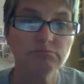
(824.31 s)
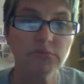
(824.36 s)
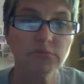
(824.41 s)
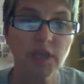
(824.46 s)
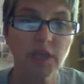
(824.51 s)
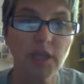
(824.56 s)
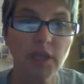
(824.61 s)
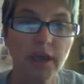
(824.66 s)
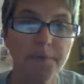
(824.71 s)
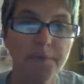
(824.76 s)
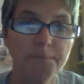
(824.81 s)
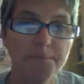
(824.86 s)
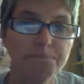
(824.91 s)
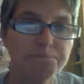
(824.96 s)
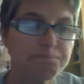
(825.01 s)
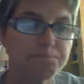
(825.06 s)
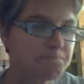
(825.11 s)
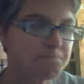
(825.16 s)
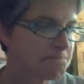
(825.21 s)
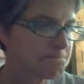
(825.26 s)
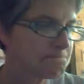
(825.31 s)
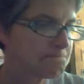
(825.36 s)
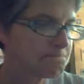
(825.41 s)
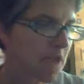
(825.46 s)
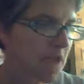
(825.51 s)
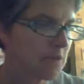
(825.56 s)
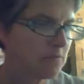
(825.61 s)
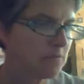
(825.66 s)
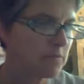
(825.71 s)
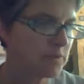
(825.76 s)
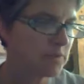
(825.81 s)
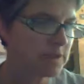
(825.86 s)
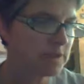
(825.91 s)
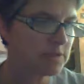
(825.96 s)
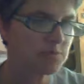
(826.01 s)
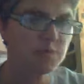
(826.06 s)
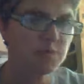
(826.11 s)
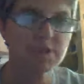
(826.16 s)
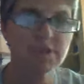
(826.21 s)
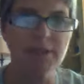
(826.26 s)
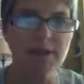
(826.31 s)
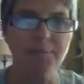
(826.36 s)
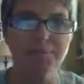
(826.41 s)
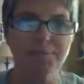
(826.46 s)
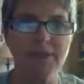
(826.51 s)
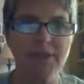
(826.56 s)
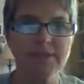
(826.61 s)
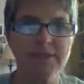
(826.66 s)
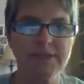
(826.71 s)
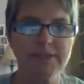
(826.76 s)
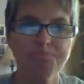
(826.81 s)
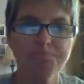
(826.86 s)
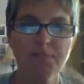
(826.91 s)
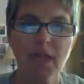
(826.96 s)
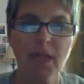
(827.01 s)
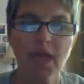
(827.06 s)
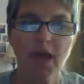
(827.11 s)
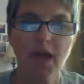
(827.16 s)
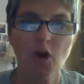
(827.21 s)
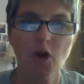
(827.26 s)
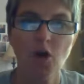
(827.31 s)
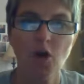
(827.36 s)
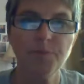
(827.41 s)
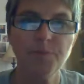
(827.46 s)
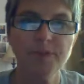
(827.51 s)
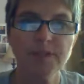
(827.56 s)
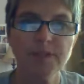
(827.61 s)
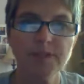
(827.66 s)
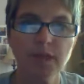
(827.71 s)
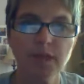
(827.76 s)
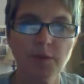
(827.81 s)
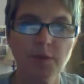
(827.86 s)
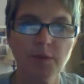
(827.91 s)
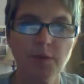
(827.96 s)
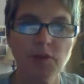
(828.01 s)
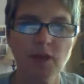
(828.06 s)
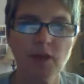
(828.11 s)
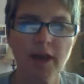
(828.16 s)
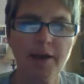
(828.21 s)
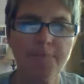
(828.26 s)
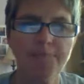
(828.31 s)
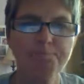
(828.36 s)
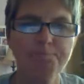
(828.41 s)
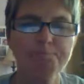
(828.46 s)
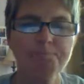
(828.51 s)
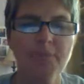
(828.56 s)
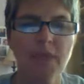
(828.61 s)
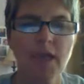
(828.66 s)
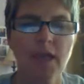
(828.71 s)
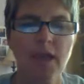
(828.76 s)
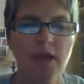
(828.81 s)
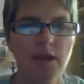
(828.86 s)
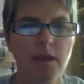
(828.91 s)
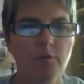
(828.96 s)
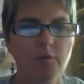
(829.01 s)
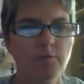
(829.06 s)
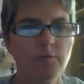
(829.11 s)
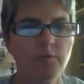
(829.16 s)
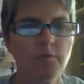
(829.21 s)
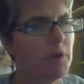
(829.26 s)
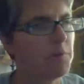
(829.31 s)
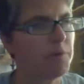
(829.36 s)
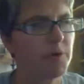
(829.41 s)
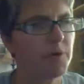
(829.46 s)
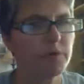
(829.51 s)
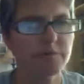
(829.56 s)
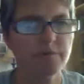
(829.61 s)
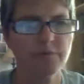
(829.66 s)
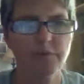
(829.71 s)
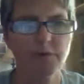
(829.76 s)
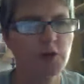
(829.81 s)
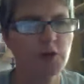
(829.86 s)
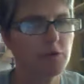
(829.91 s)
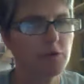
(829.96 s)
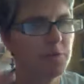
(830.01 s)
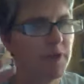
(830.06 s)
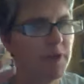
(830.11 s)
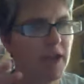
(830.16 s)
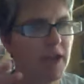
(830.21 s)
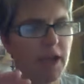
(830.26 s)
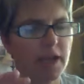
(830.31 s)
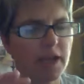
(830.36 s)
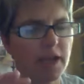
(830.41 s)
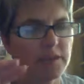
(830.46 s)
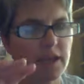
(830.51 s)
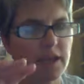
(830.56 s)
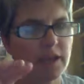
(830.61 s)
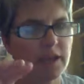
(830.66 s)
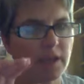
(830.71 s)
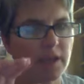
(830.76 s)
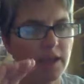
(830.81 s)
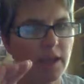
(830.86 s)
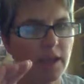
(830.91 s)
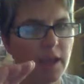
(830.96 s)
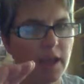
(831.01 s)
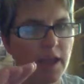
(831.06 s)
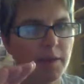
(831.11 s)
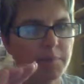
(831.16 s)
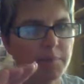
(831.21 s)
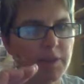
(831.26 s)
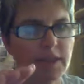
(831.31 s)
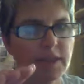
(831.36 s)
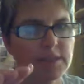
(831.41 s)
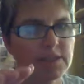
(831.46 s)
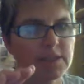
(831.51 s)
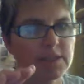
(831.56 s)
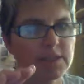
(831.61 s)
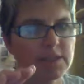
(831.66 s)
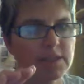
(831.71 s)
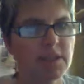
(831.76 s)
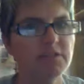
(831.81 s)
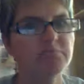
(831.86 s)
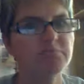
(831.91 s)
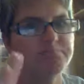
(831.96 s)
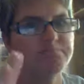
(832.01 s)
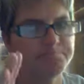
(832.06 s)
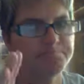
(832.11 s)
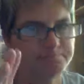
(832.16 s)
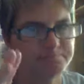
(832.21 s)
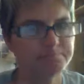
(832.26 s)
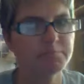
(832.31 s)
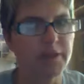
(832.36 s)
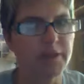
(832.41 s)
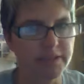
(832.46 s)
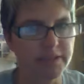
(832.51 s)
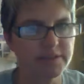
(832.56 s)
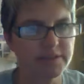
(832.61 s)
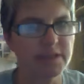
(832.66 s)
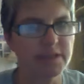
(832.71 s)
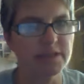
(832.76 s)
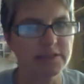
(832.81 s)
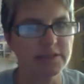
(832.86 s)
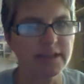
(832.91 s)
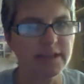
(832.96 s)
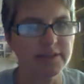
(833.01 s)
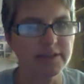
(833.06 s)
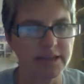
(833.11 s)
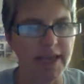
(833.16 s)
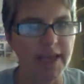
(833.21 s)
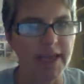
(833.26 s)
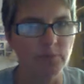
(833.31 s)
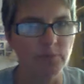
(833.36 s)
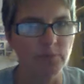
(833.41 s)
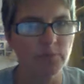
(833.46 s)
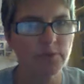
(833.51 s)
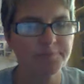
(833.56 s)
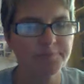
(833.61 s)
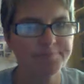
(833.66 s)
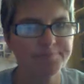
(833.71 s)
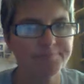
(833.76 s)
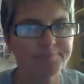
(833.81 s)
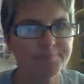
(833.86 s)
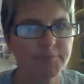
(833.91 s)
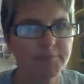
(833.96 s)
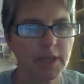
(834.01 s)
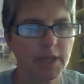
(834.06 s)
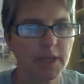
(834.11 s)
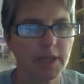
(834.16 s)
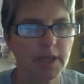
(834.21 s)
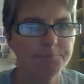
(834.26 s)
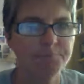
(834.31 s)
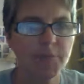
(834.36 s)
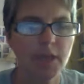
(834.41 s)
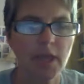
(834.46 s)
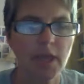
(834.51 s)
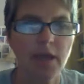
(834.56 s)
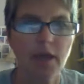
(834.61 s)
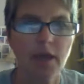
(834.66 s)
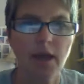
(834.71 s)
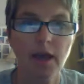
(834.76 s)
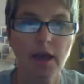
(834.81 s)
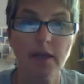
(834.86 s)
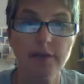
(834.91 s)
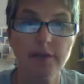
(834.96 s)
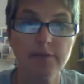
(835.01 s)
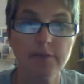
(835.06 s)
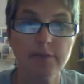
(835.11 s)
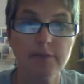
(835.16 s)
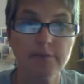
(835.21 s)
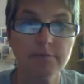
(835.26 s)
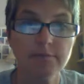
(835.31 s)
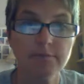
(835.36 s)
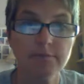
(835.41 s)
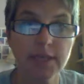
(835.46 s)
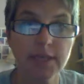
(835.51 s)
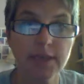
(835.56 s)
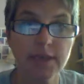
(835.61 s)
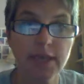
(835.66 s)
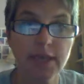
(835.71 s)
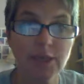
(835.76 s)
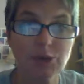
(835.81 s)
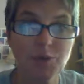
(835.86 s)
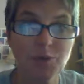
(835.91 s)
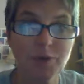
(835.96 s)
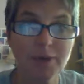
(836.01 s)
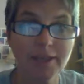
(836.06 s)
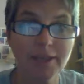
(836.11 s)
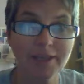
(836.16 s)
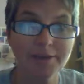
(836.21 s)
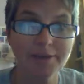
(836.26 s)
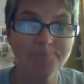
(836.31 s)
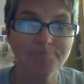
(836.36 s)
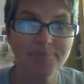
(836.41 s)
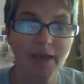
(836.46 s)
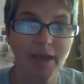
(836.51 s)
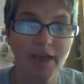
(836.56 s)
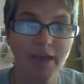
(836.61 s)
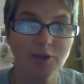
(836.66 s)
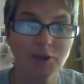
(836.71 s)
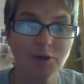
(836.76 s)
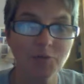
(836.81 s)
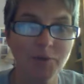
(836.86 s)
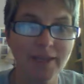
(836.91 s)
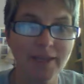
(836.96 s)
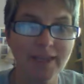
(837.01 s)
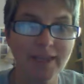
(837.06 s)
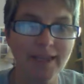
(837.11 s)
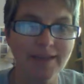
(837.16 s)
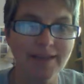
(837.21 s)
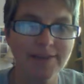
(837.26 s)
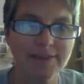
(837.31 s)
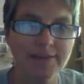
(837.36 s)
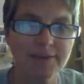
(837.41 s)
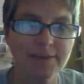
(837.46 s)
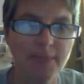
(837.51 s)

Okay, that's resentment. Hope this helps you out. Remember, verb and the ment makes it that noun. Okay. See you next week. Have a good weekend.